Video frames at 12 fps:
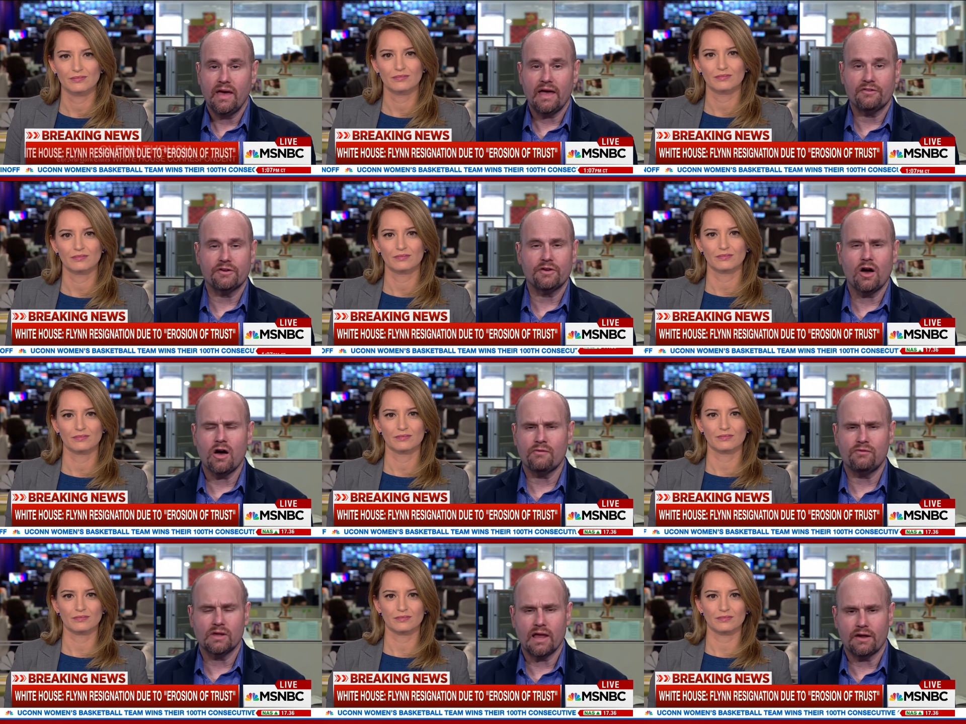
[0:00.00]
Speaker 1: has an
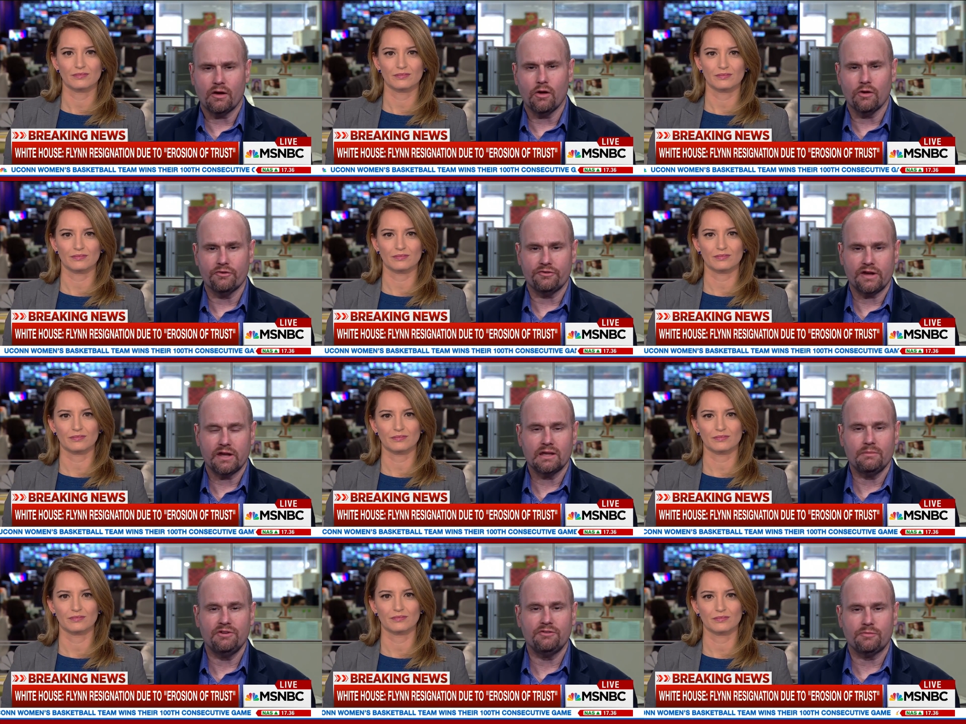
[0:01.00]
awful lot of holes in it.
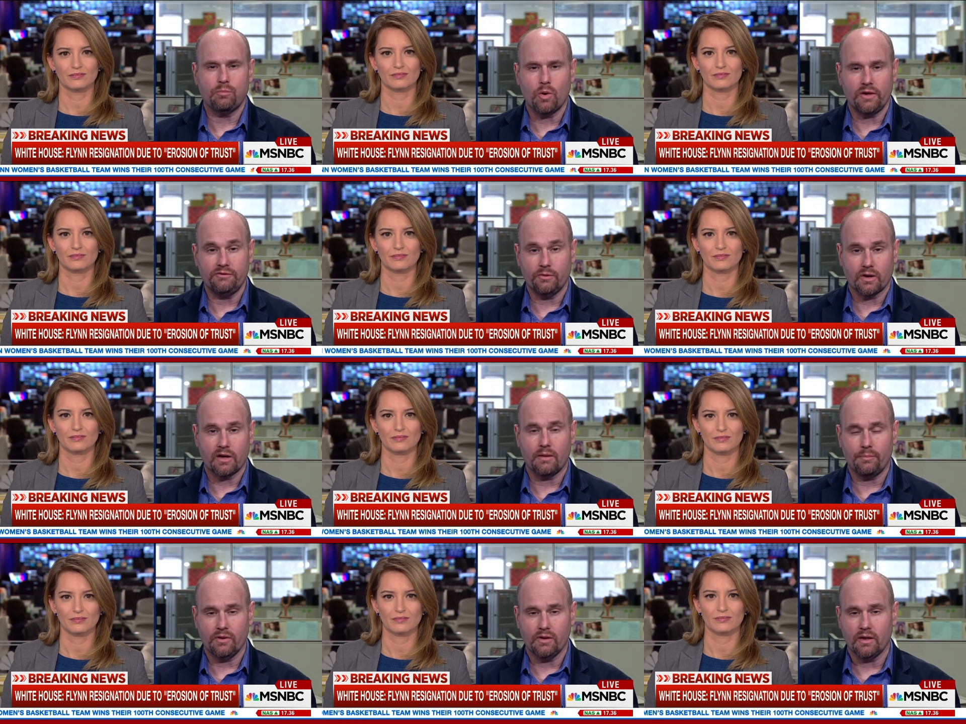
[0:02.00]
Let me just point to a
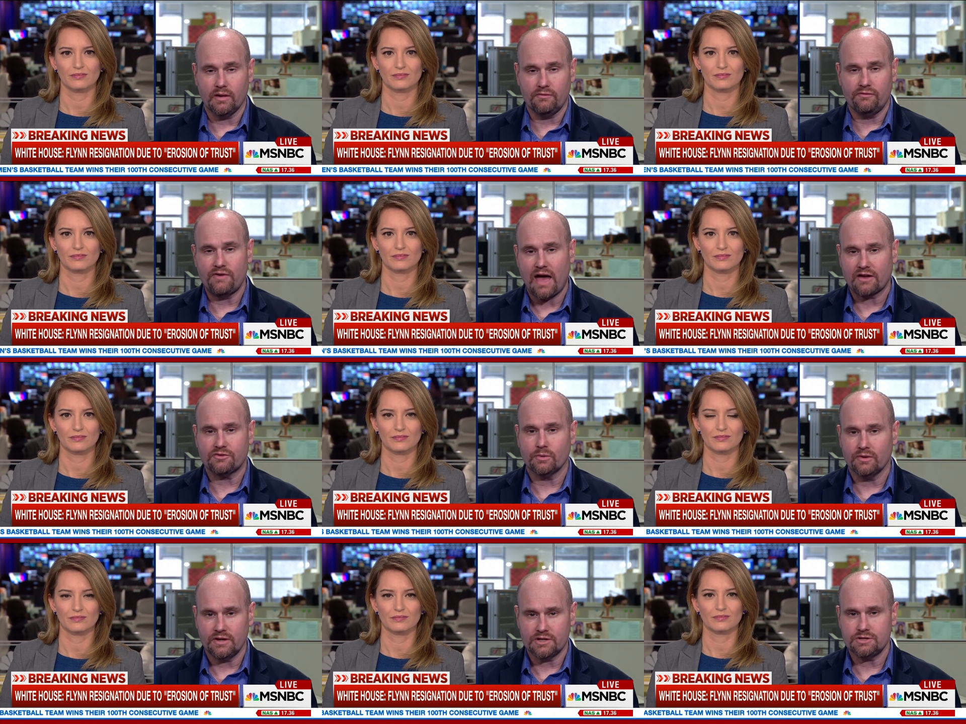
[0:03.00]
couple of
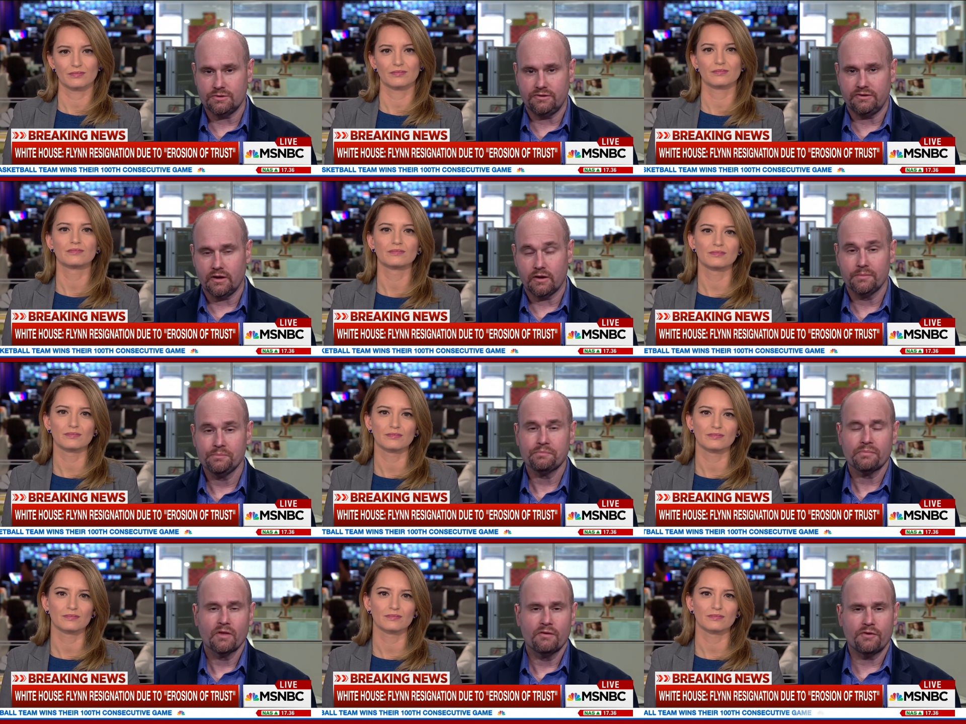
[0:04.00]
factual issues here.
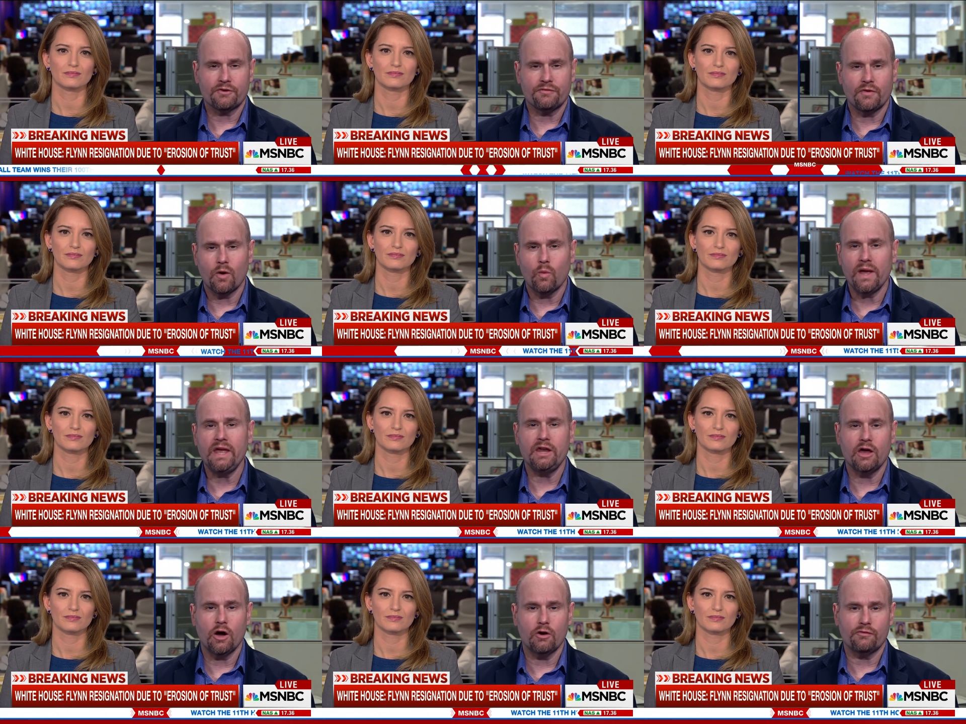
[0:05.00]
First of all, we
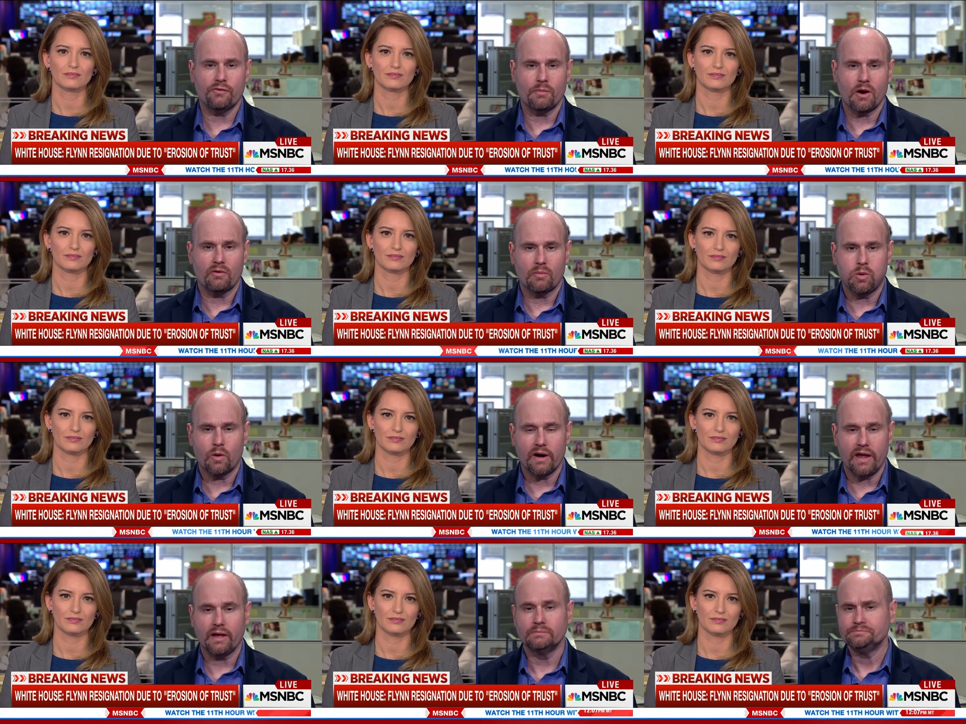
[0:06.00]
know from our
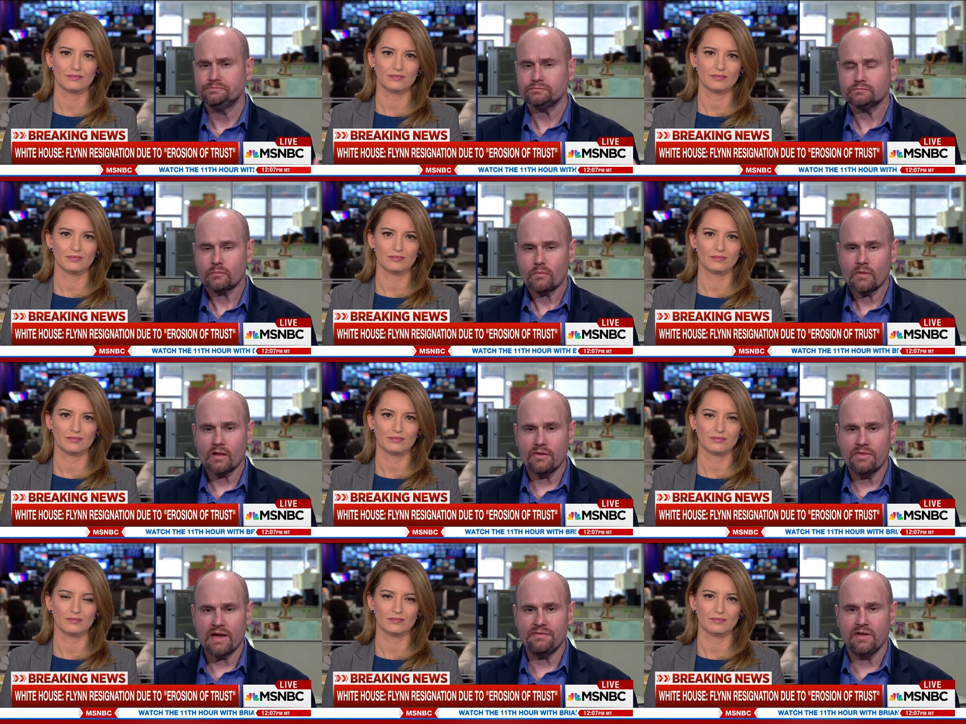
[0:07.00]
reporting
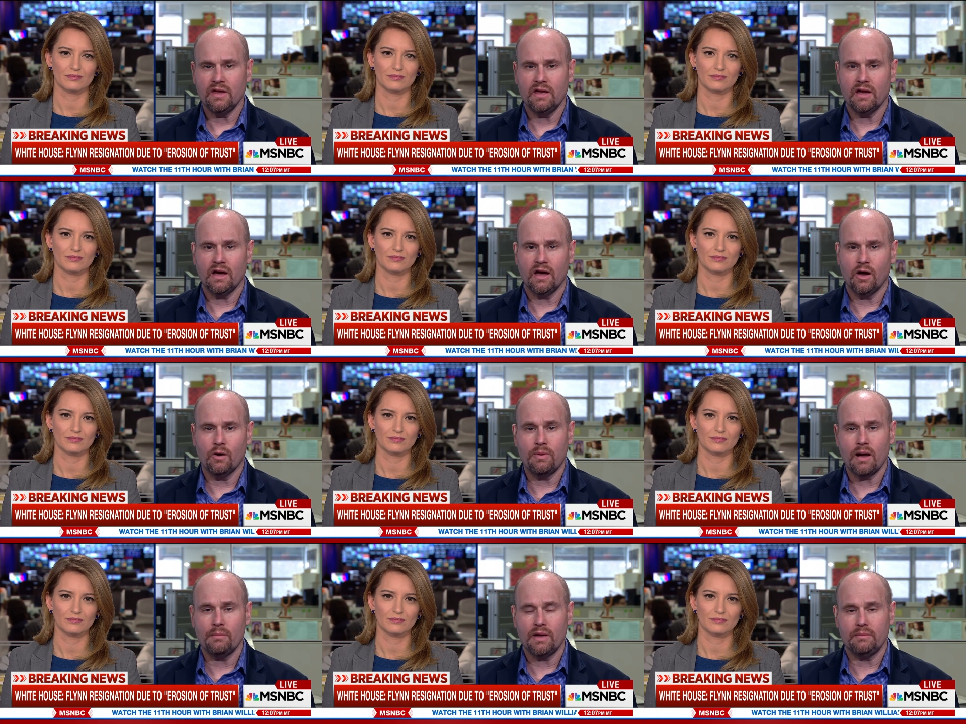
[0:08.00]
that the uh,
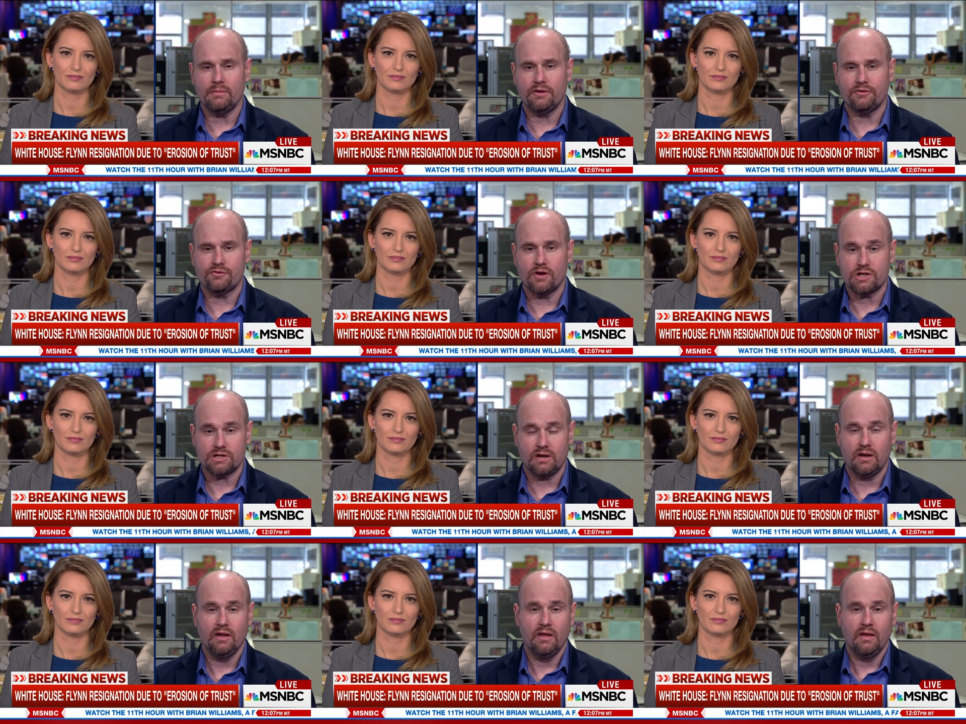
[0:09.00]
Obama administration,